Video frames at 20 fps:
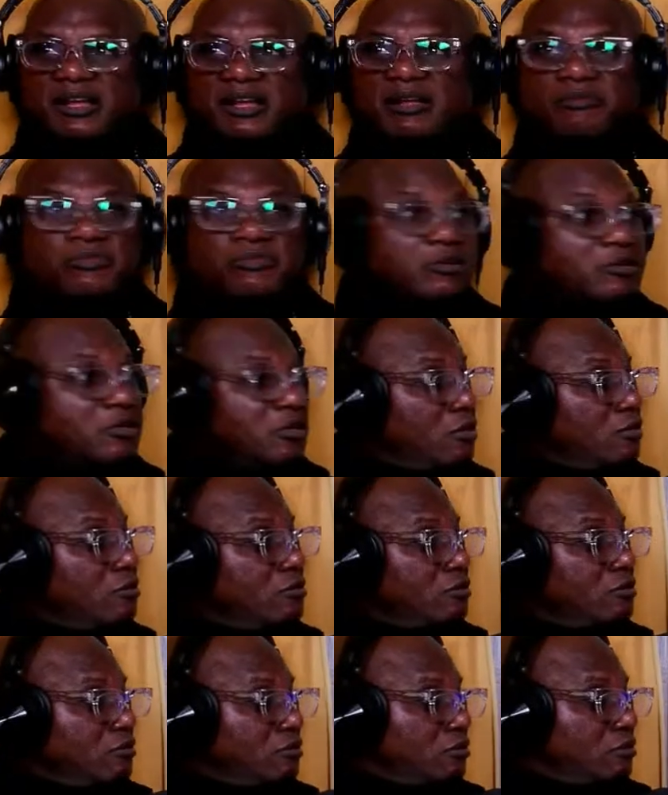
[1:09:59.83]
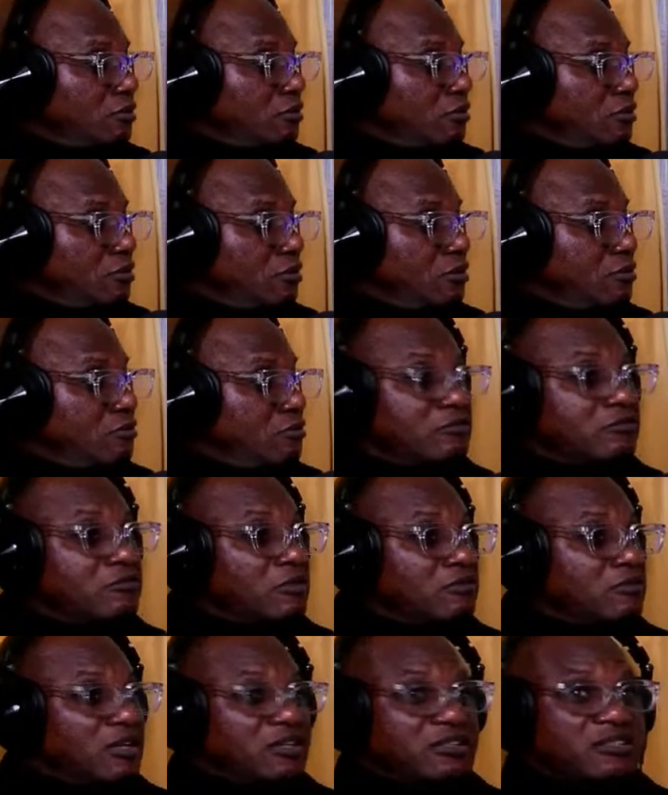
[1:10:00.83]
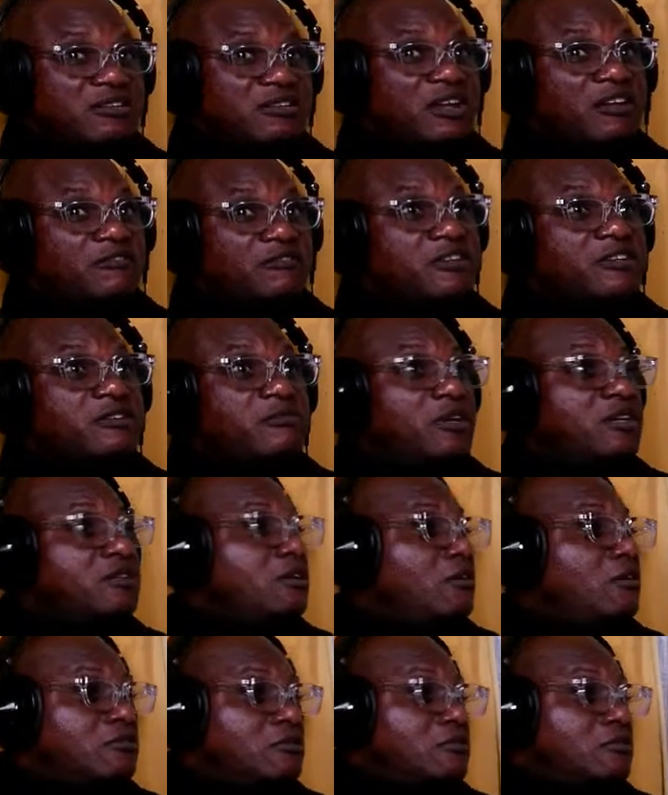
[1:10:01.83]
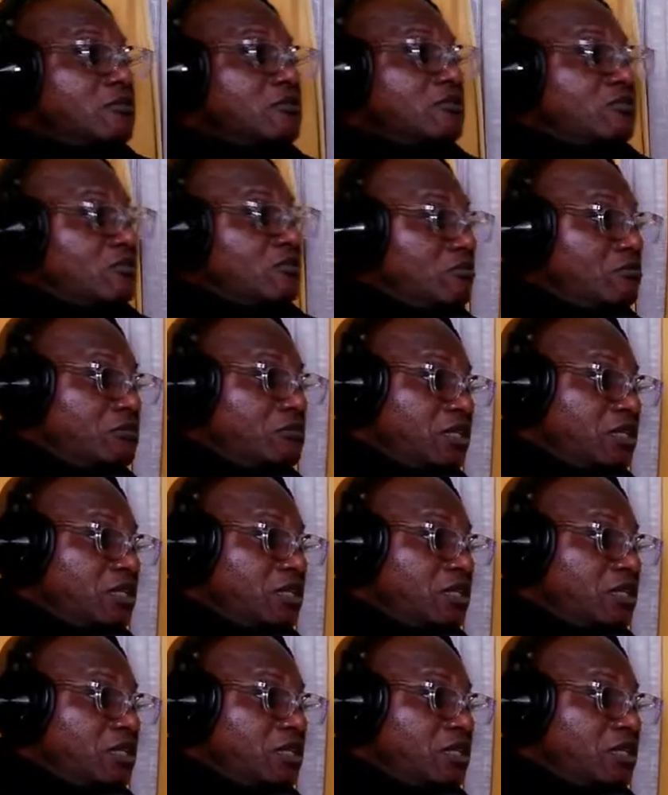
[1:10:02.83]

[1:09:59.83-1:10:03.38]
I'm okay. Oh. I don't have any man that will control